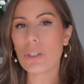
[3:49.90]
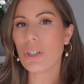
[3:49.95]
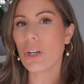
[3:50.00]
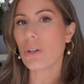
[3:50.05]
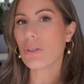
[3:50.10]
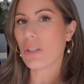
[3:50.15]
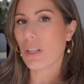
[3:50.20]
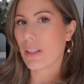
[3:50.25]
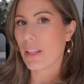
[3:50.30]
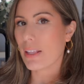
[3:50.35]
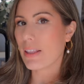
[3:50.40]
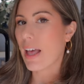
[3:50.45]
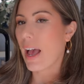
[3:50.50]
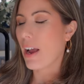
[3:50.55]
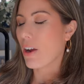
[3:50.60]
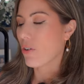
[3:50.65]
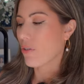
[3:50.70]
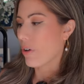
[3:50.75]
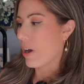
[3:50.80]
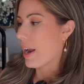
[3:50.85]
tones, I think
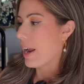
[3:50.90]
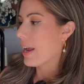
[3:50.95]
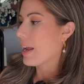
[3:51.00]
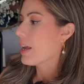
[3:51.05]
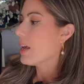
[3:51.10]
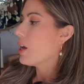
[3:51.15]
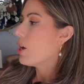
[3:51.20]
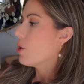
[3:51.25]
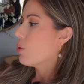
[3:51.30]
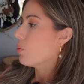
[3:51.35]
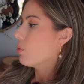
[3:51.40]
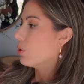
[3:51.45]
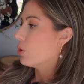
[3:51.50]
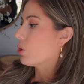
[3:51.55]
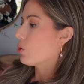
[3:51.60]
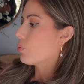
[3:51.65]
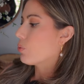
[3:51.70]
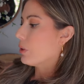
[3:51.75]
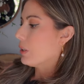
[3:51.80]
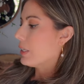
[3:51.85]
that gray would
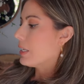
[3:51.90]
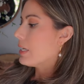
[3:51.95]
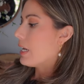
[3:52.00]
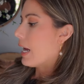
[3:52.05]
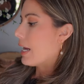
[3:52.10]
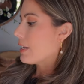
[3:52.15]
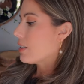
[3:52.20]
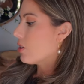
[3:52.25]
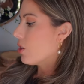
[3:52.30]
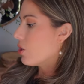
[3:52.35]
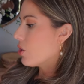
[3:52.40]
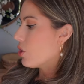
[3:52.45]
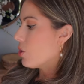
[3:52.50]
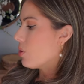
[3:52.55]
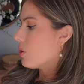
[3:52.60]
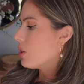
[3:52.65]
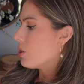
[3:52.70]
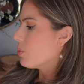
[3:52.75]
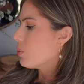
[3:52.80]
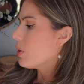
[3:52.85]
look really nice on you.
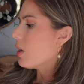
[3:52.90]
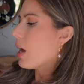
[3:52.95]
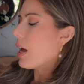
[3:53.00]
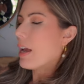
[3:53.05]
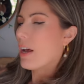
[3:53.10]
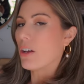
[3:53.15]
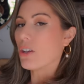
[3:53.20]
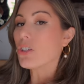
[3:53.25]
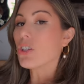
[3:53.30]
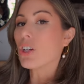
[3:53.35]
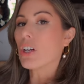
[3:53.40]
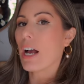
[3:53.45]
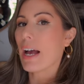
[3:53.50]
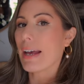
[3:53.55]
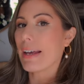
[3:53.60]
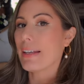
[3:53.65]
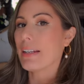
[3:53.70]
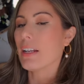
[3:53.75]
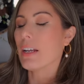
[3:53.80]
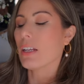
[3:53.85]
This one I also
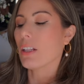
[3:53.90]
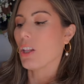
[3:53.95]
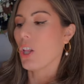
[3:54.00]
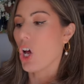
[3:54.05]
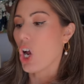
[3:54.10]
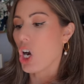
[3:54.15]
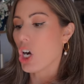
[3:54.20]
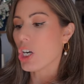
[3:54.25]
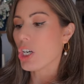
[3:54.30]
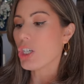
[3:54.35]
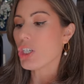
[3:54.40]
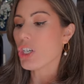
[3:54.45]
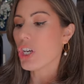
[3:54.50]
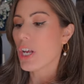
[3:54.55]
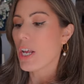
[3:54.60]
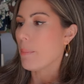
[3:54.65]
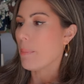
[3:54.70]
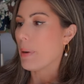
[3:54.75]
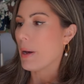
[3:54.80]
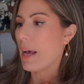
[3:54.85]
got in a large,
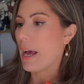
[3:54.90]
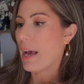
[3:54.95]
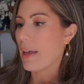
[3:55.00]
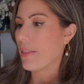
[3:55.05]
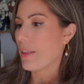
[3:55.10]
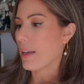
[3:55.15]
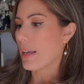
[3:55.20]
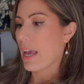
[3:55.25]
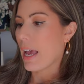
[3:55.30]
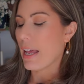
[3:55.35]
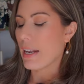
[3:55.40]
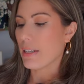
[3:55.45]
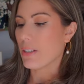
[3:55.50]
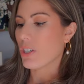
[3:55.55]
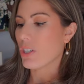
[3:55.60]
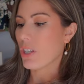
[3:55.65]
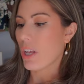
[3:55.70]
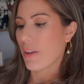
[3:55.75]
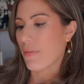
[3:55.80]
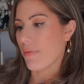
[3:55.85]
but again,
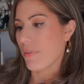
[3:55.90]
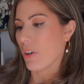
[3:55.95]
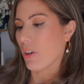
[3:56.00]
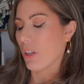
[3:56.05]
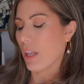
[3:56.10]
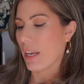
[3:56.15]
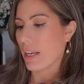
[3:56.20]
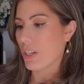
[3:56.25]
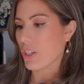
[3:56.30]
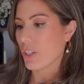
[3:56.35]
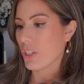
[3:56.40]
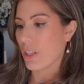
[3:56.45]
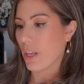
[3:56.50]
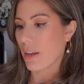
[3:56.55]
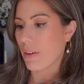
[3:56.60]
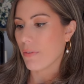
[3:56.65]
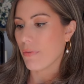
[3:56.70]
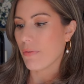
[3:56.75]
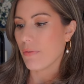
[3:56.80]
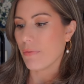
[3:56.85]
just I feel like it just
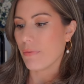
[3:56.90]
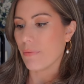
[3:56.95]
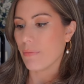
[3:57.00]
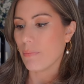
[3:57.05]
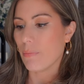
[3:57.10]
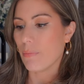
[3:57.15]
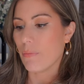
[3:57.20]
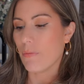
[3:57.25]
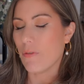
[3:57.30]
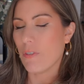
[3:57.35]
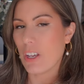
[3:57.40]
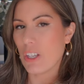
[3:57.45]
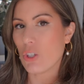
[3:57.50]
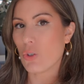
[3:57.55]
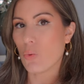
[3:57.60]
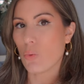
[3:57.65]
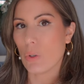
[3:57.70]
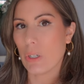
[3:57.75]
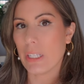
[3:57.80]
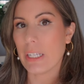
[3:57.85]
like fits
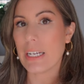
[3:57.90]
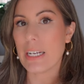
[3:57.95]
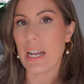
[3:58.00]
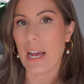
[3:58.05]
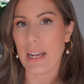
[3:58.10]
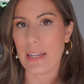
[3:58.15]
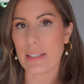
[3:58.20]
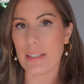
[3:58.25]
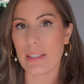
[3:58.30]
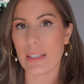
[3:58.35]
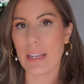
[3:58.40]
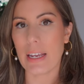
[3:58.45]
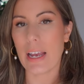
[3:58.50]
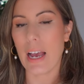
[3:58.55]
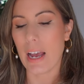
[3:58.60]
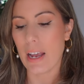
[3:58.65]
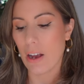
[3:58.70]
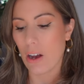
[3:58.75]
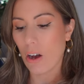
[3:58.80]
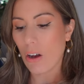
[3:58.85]
really nicely.
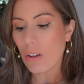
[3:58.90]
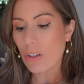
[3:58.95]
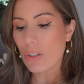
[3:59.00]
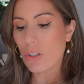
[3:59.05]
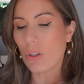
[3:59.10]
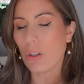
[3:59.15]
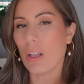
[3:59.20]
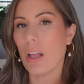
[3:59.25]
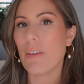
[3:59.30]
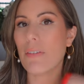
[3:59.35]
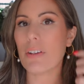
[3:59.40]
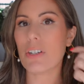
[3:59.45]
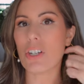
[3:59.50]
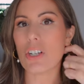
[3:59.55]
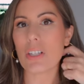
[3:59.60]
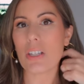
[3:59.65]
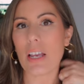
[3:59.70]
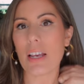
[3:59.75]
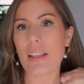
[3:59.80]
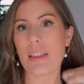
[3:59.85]
I also love it
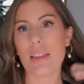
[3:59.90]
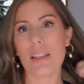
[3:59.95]
just like